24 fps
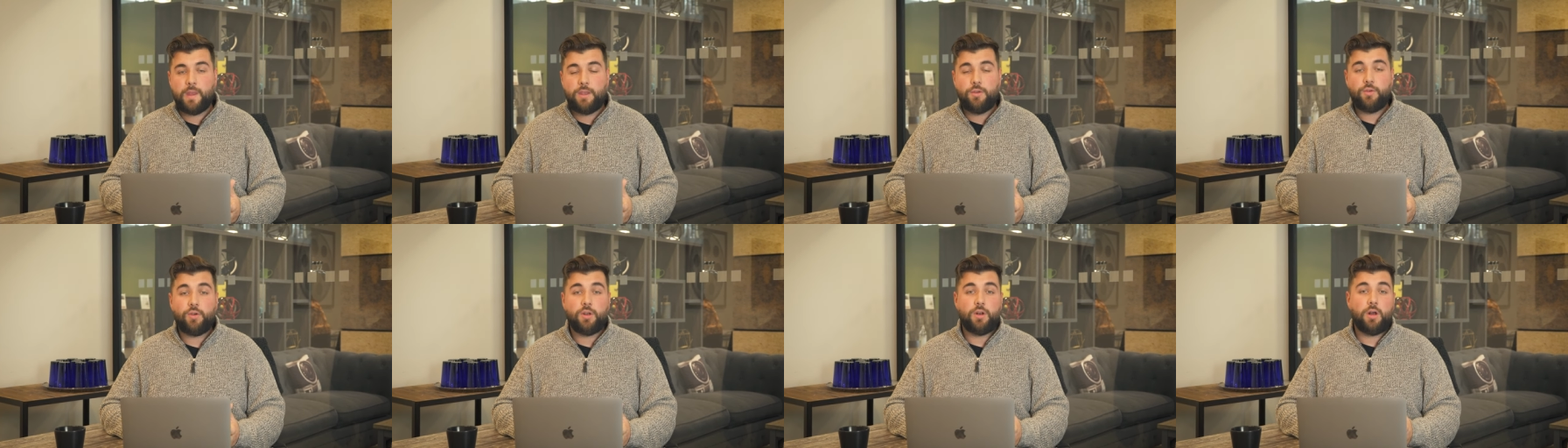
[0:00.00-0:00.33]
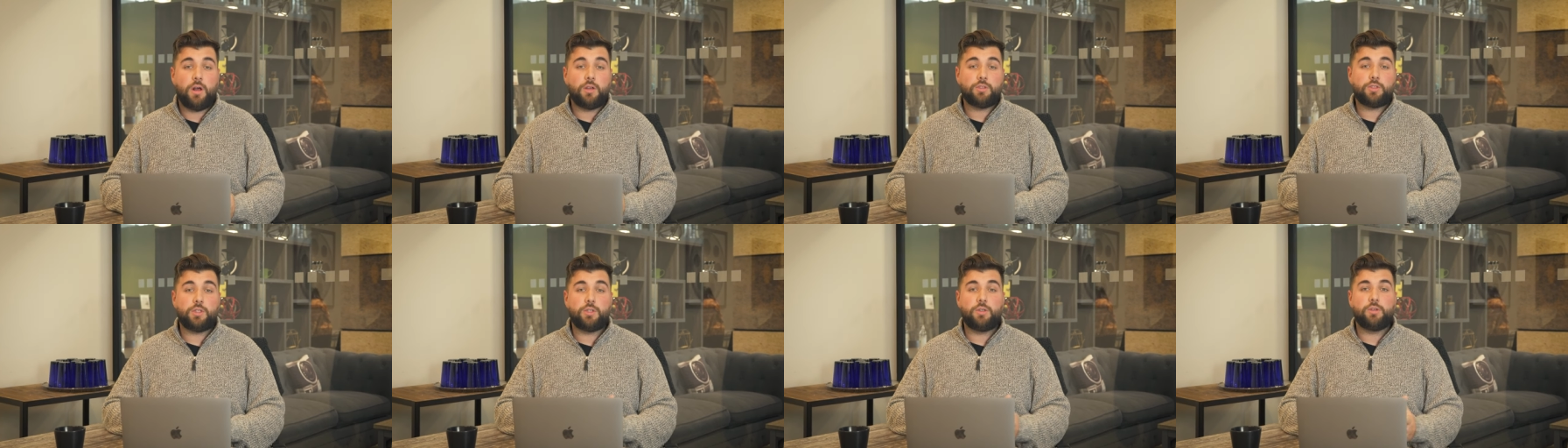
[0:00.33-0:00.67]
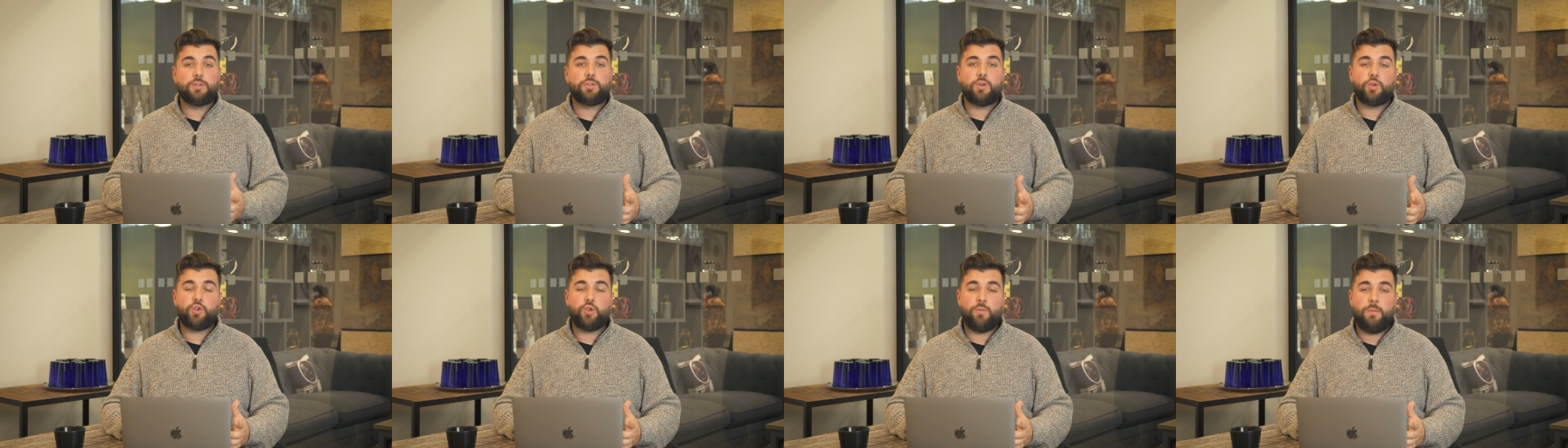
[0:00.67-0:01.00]
You can also
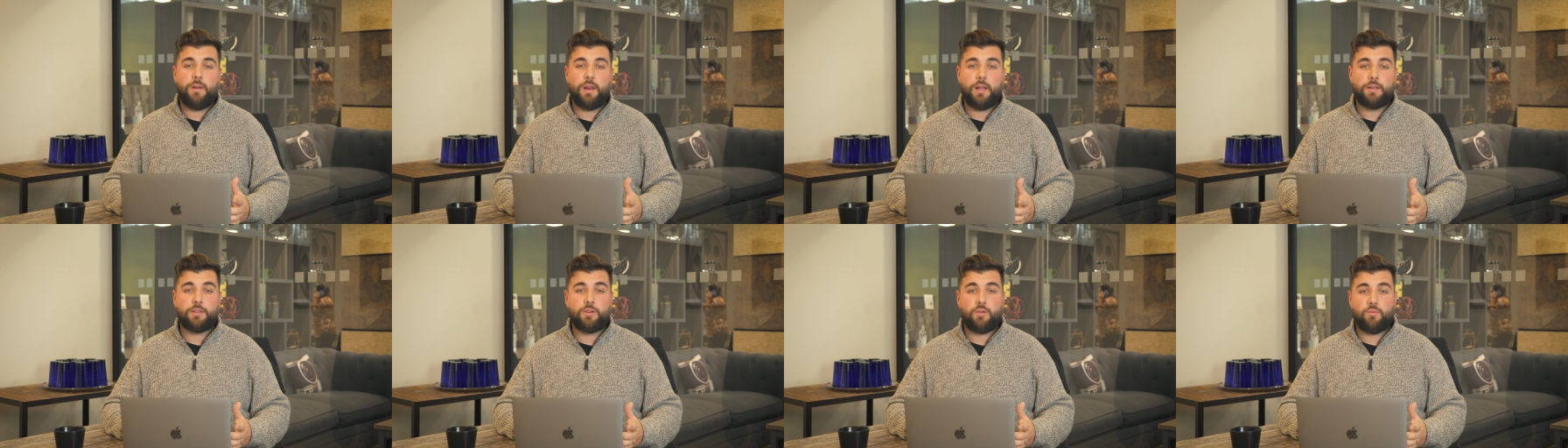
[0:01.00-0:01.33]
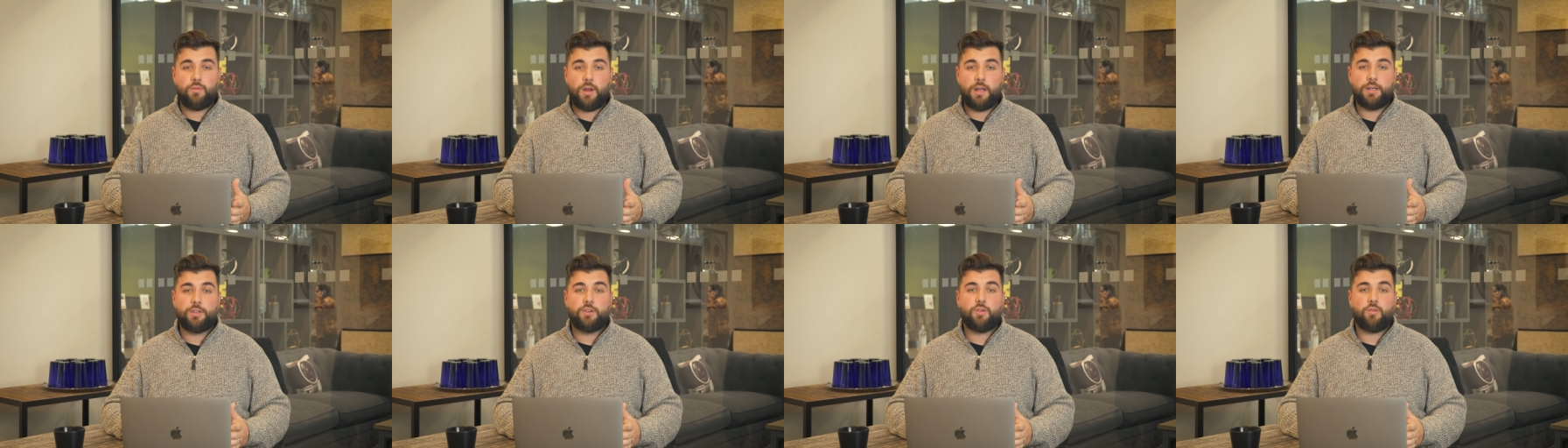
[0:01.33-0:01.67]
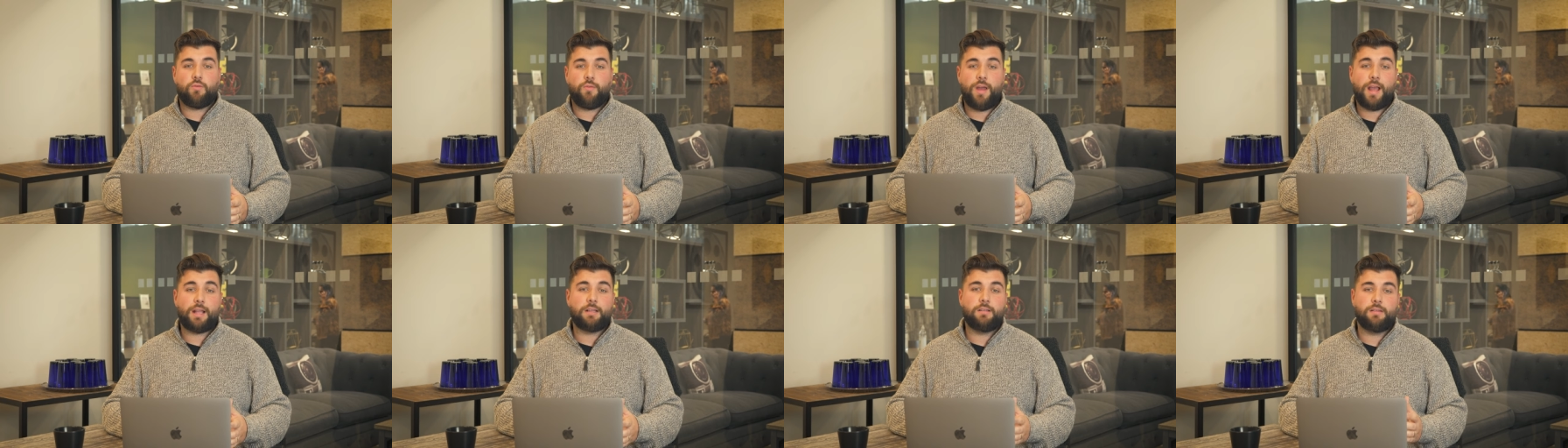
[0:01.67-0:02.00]
use social media to run
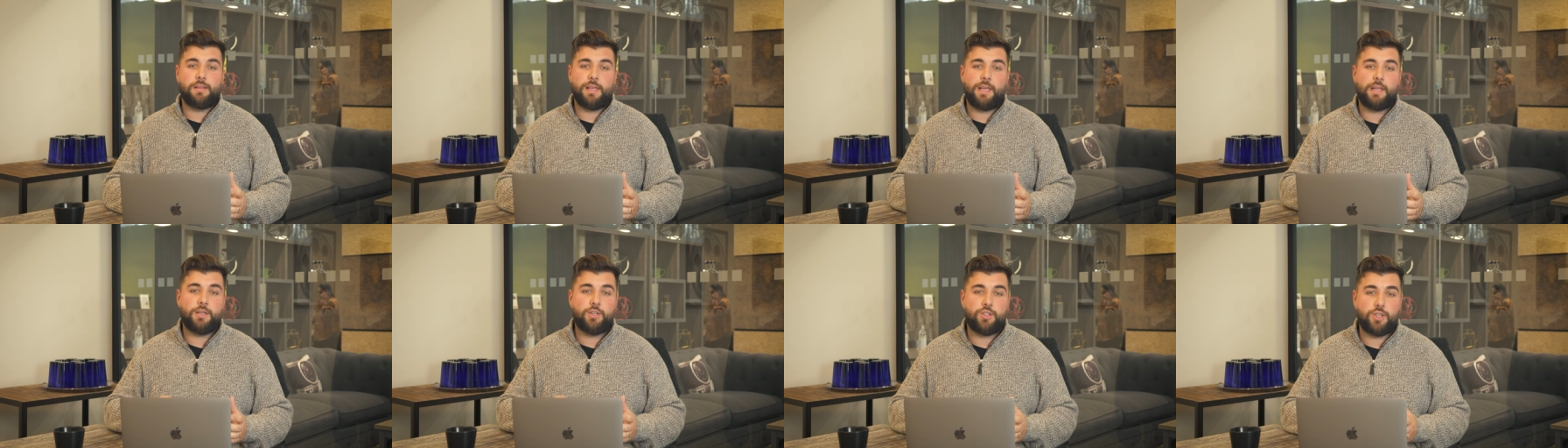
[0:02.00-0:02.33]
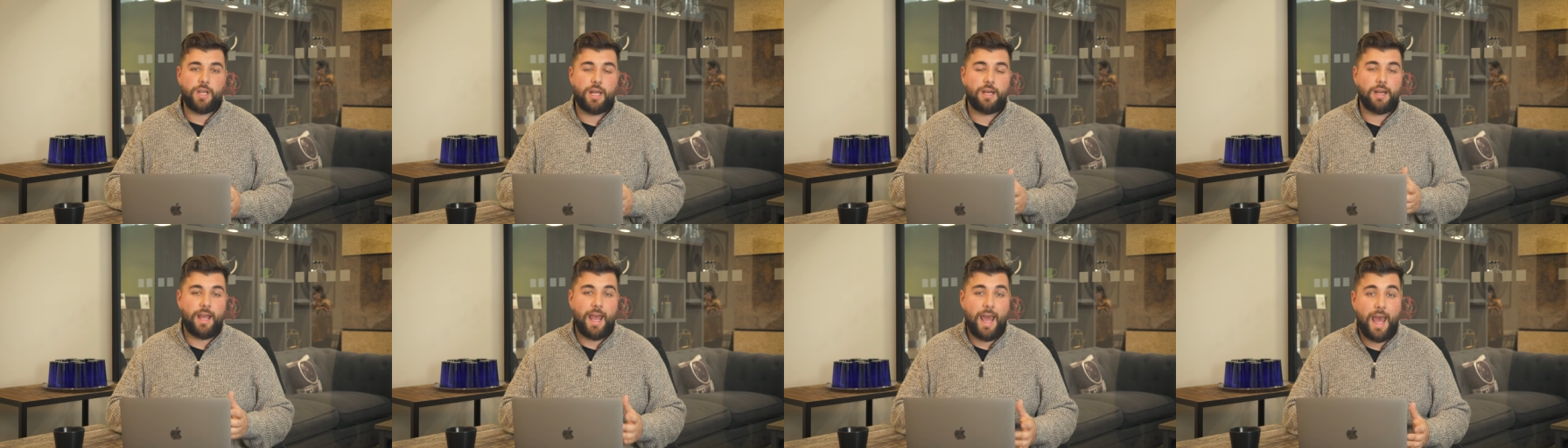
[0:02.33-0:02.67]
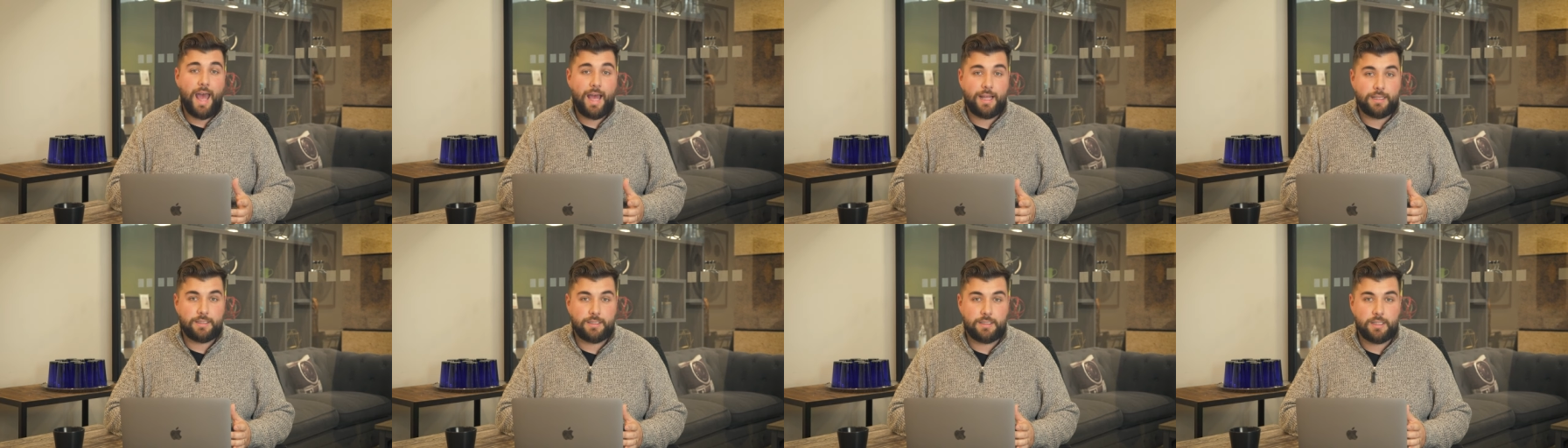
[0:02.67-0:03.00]
direct lead gen
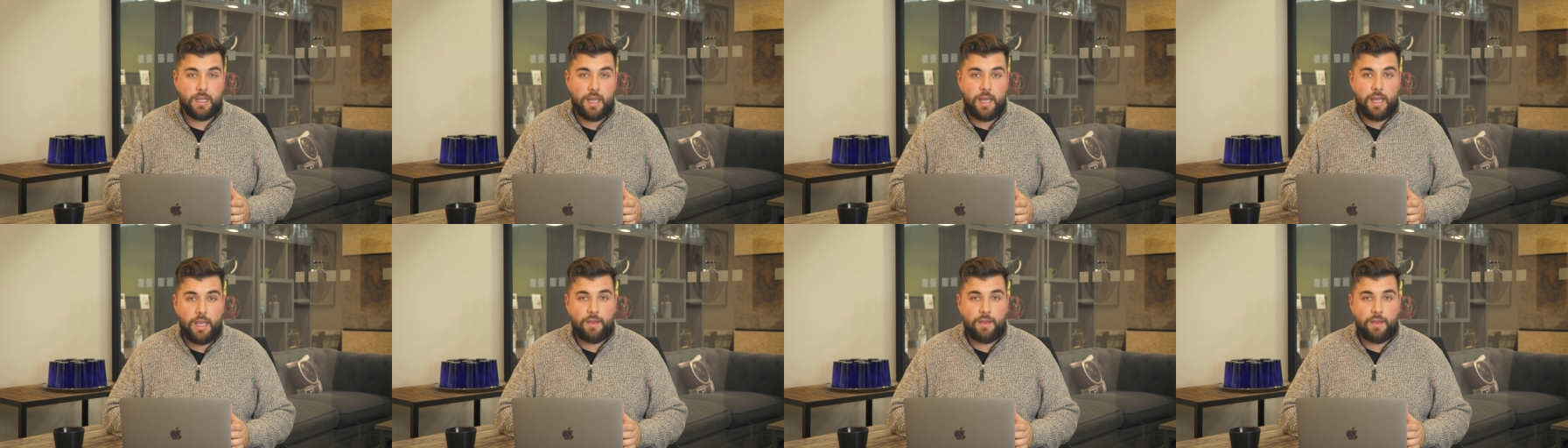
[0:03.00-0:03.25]
ads.